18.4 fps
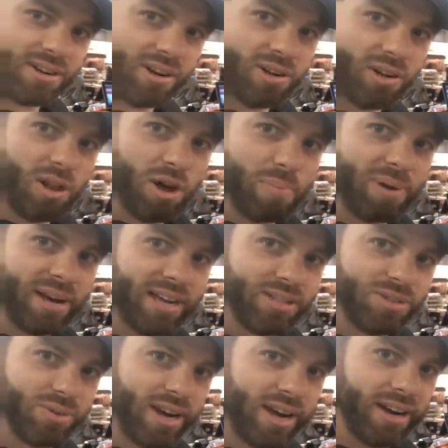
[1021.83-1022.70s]
This is our globe
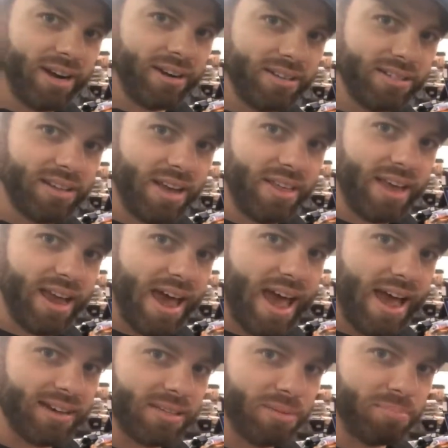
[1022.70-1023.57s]
heads right here. This is how
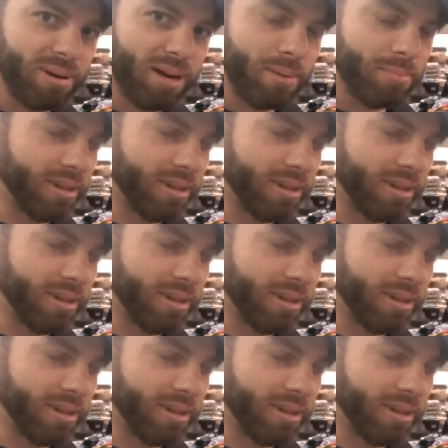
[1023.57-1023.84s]
they act in